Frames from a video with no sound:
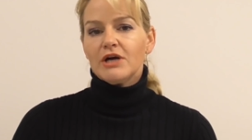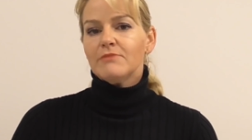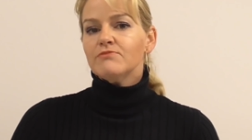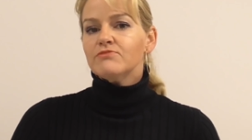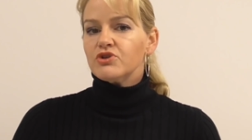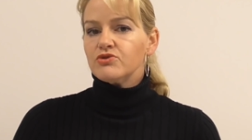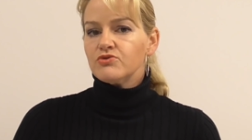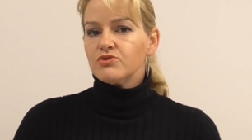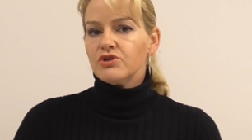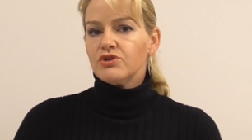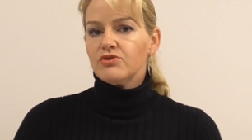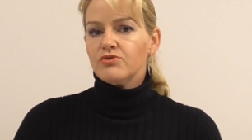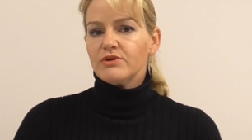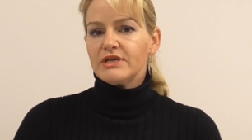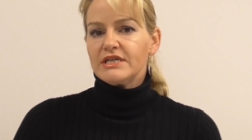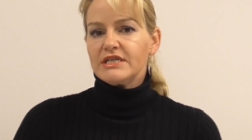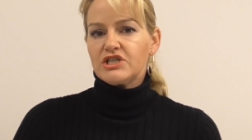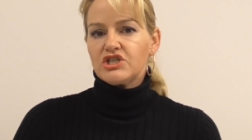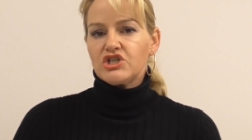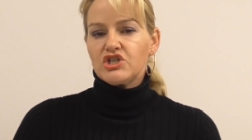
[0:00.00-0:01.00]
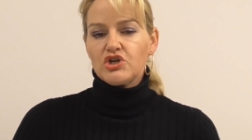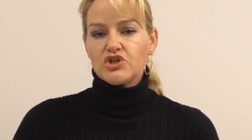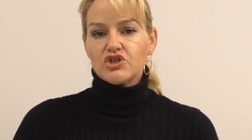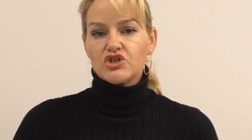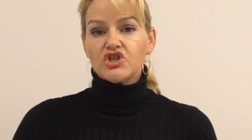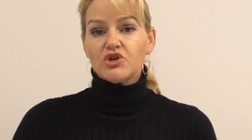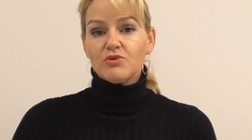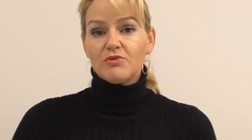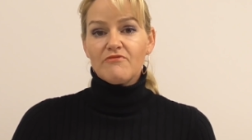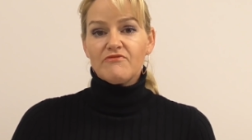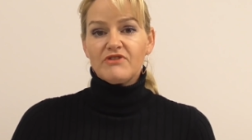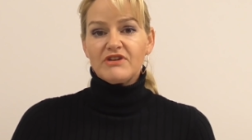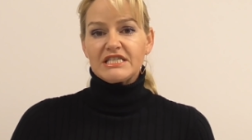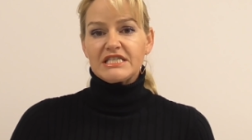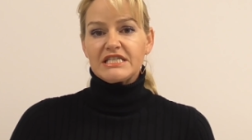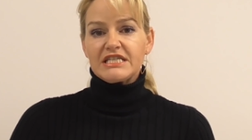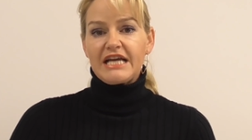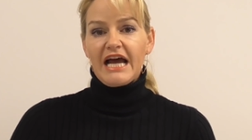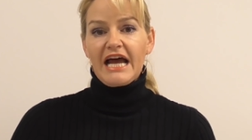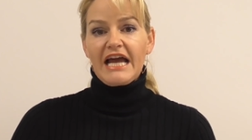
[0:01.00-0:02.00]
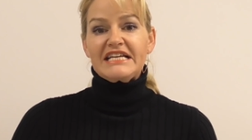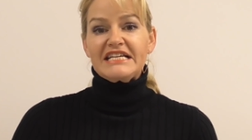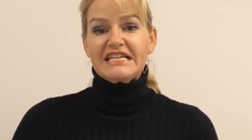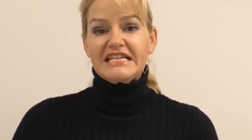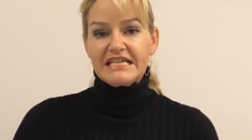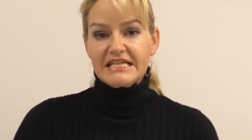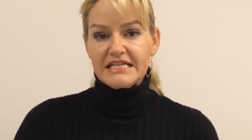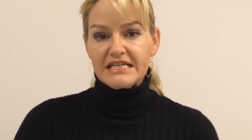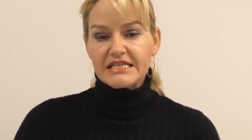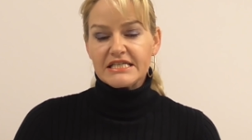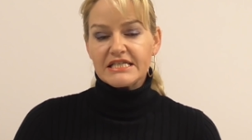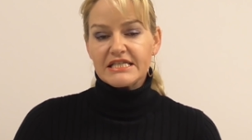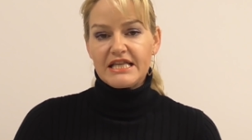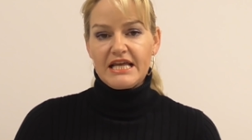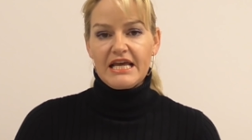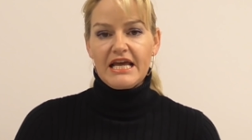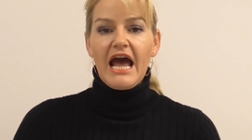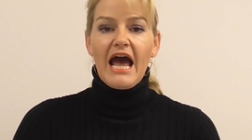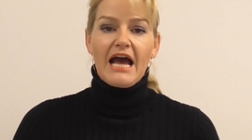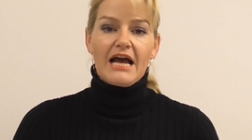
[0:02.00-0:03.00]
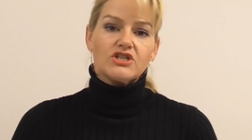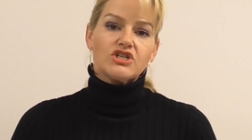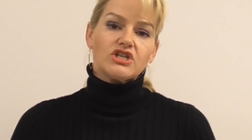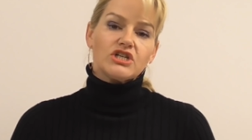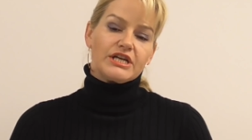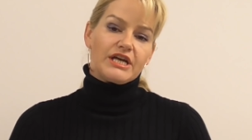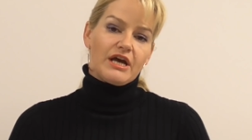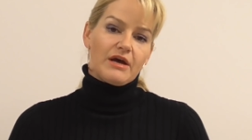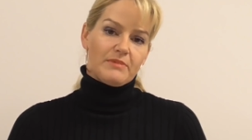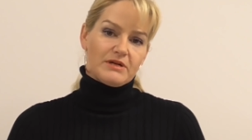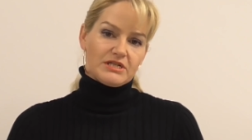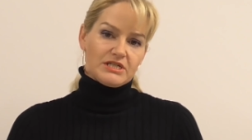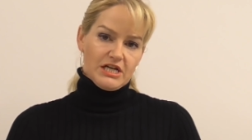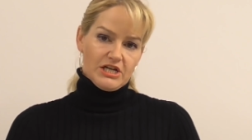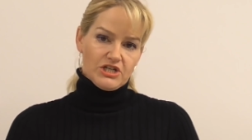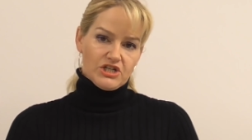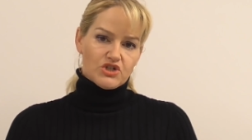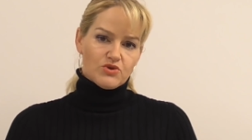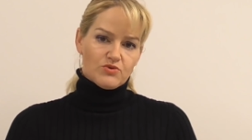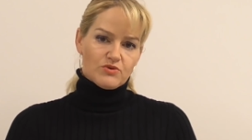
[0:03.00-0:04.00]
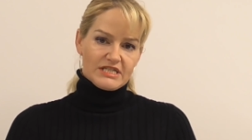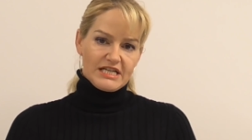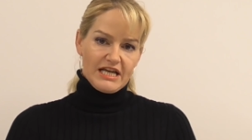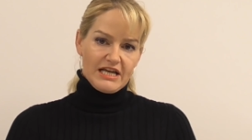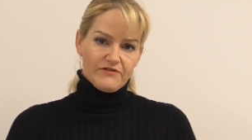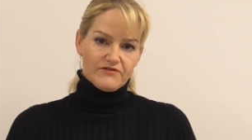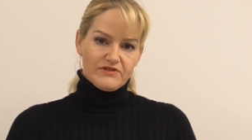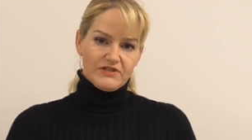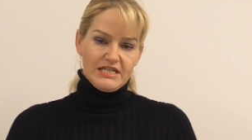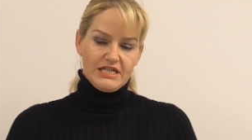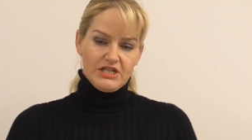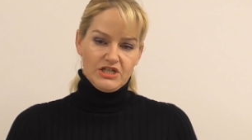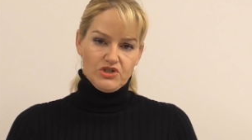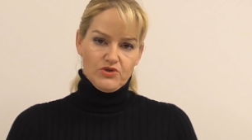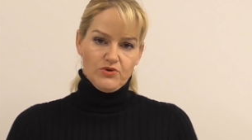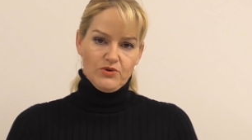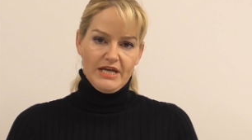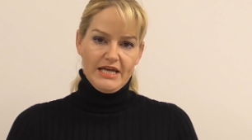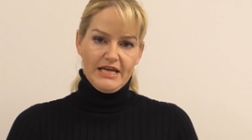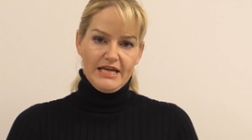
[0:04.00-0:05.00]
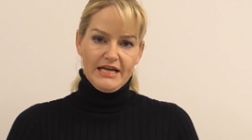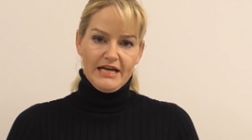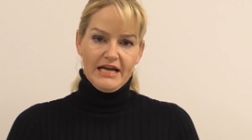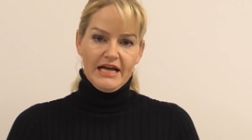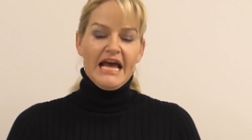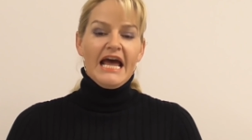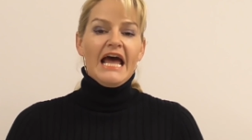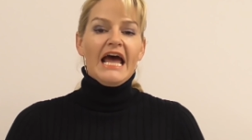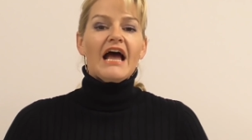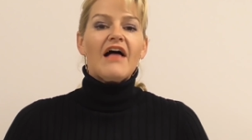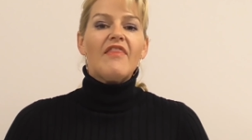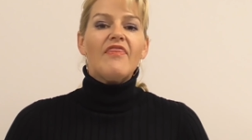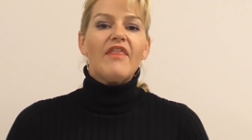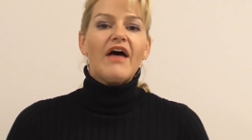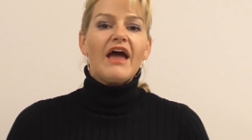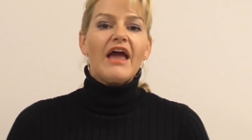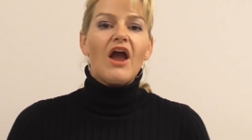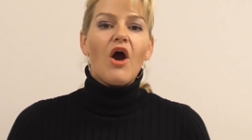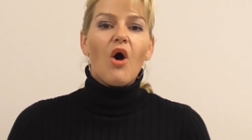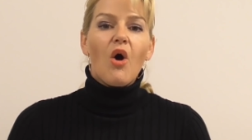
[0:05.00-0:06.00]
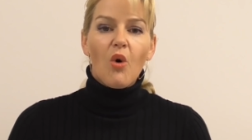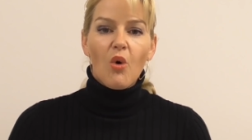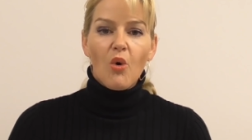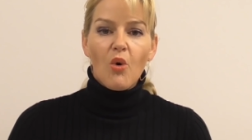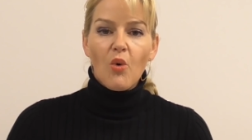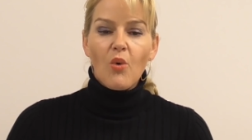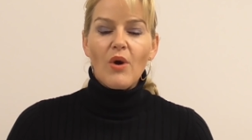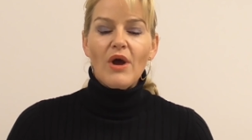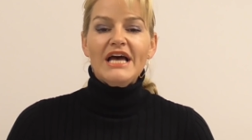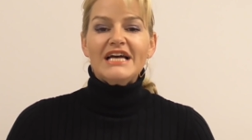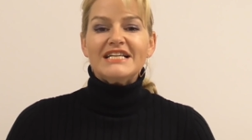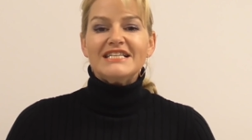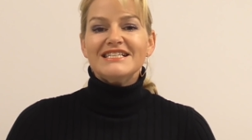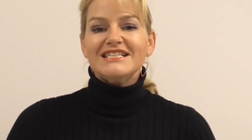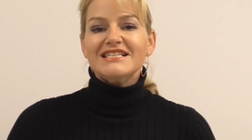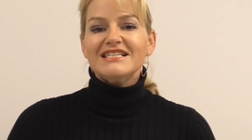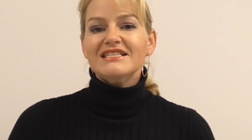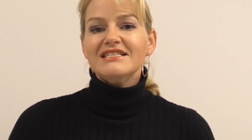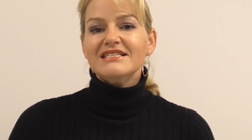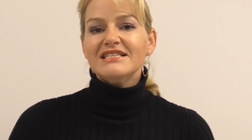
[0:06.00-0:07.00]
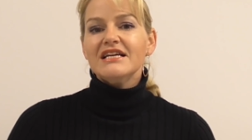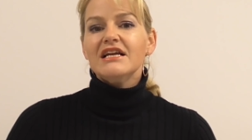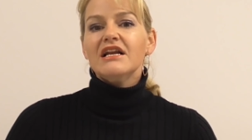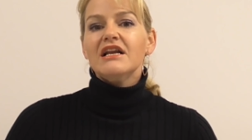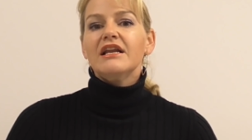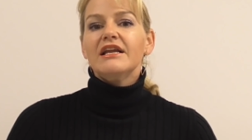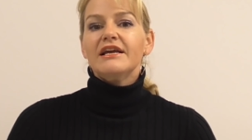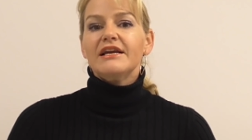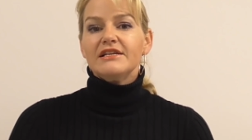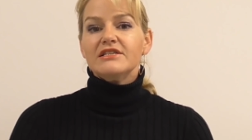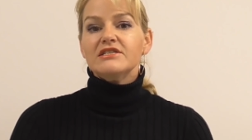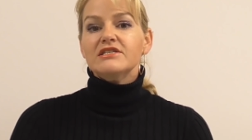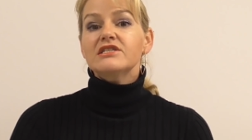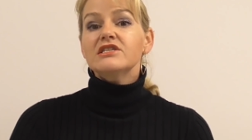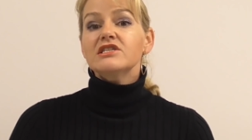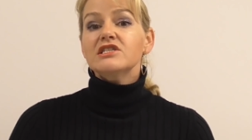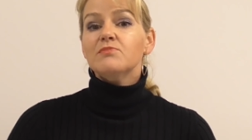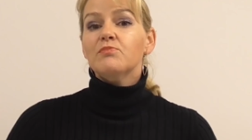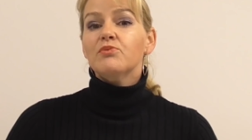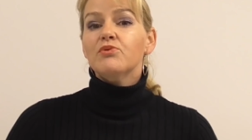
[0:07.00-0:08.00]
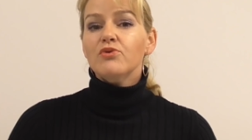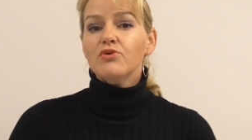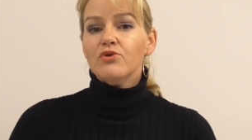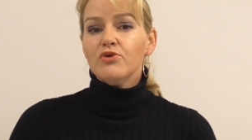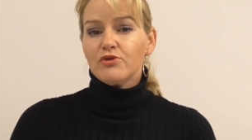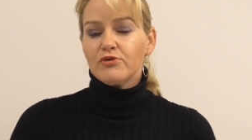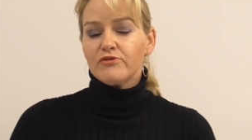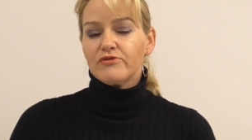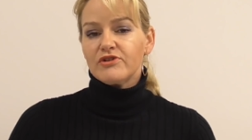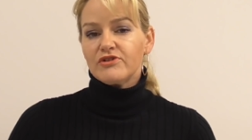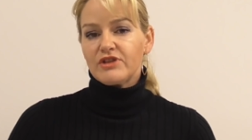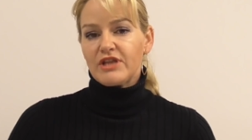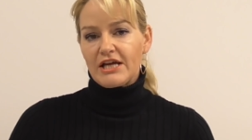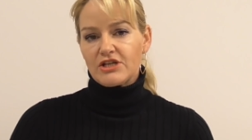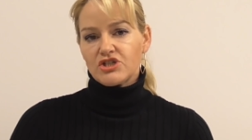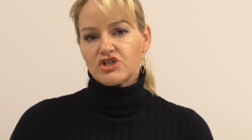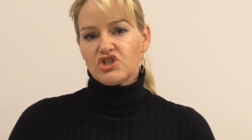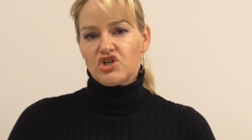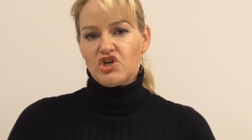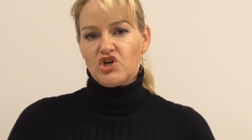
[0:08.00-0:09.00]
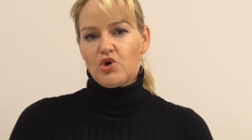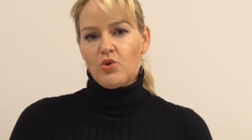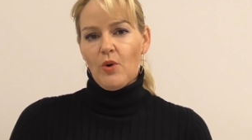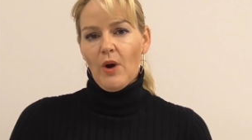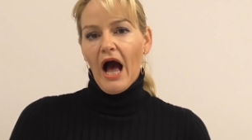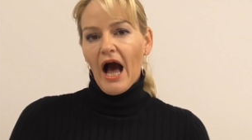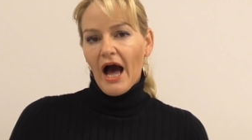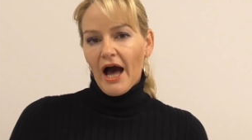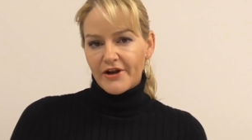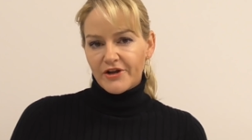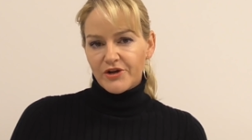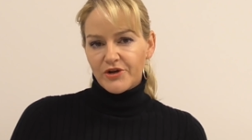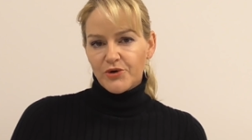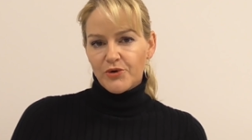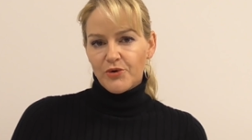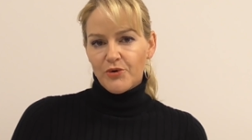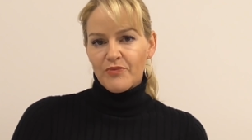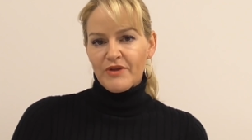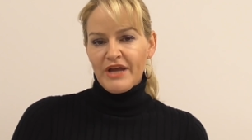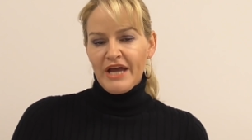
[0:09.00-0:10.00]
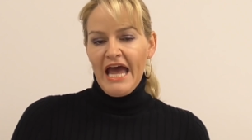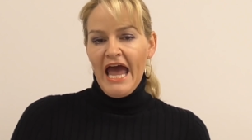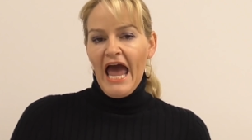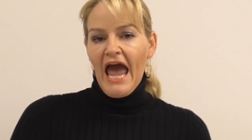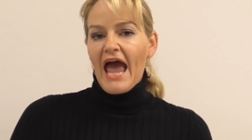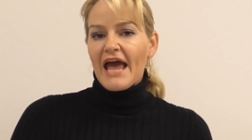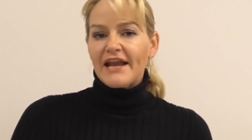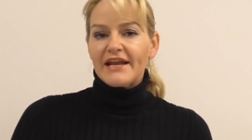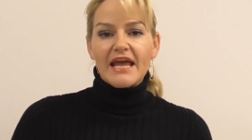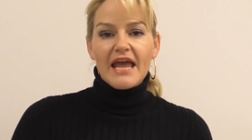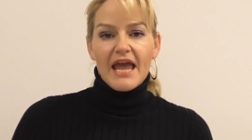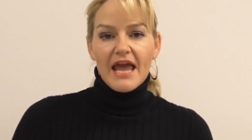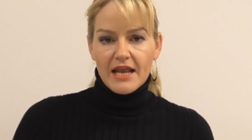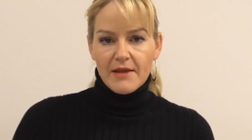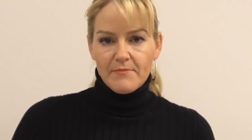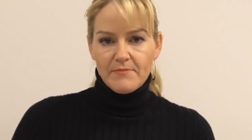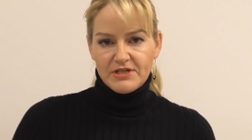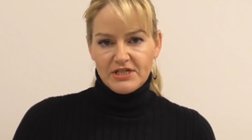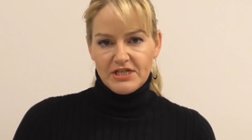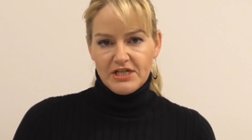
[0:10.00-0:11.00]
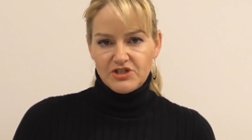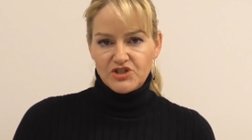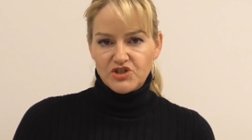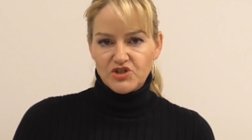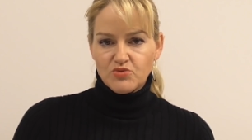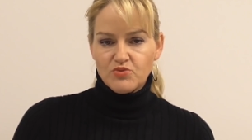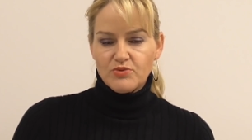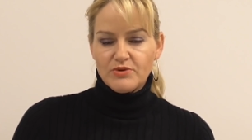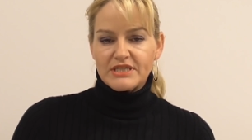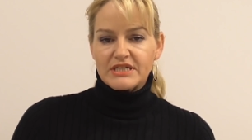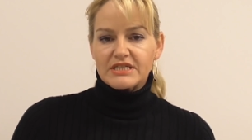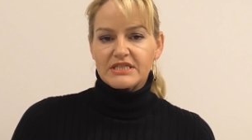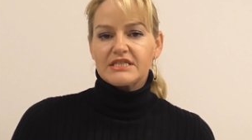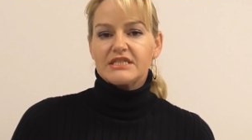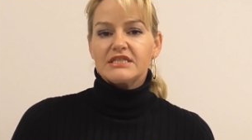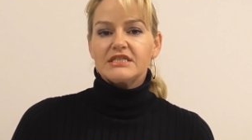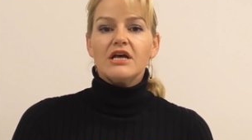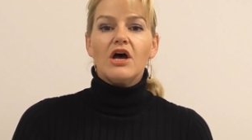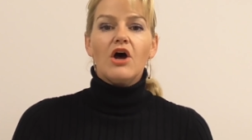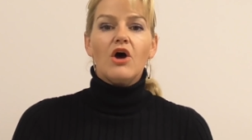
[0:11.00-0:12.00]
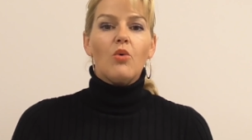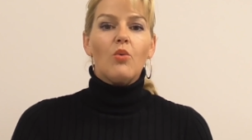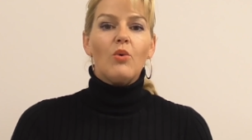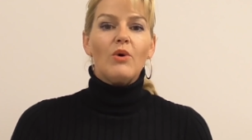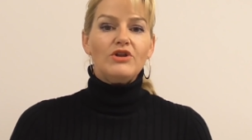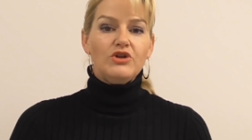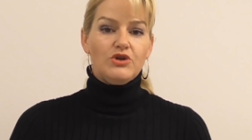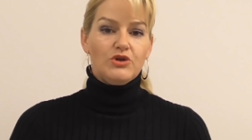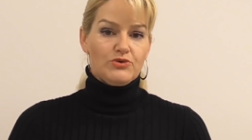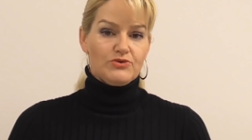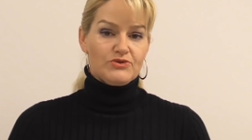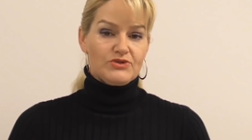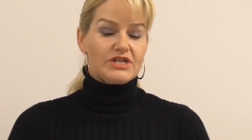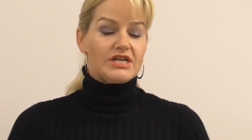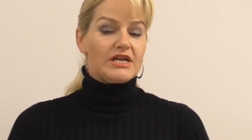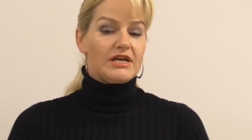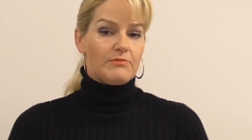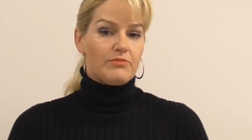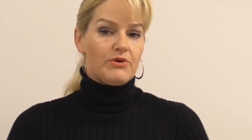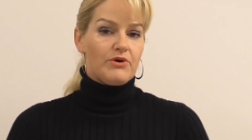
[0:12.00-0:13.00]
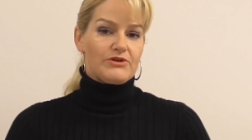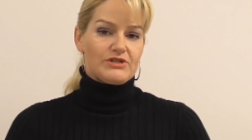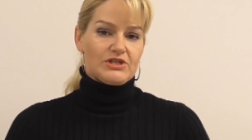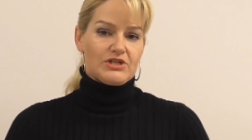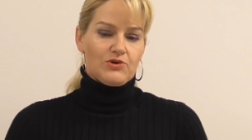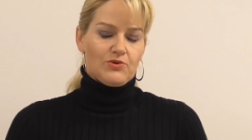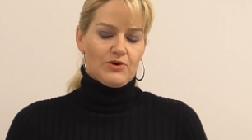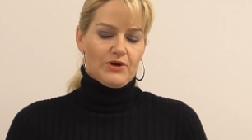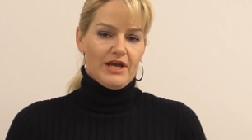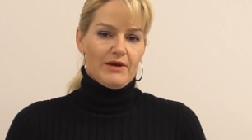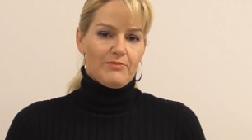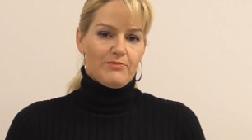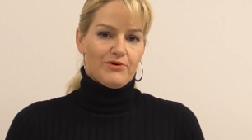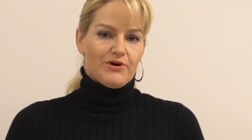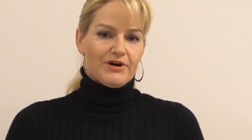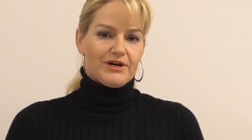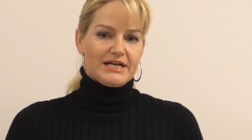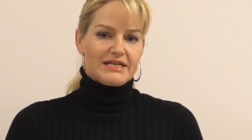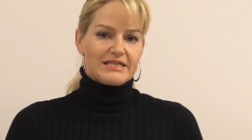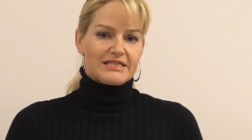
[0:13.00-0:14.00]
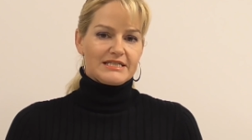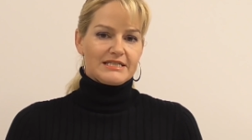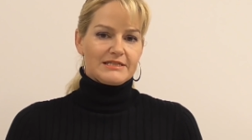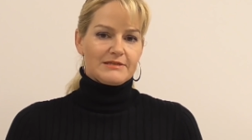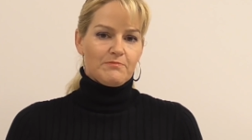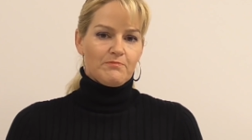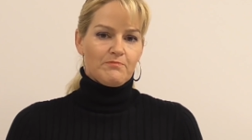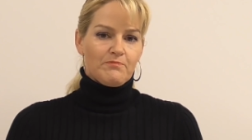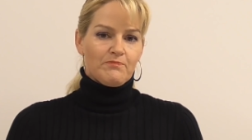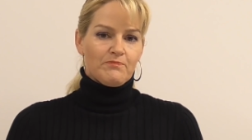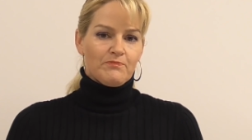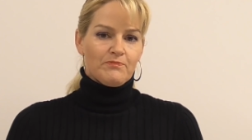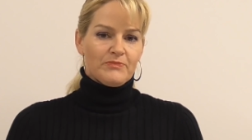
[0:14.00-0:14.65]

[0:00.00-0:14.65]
jumped onto the research to investigate, is there actually a potential safety issue here? And they all distinctly disproved that journal article and any potential risks when used in personal care products.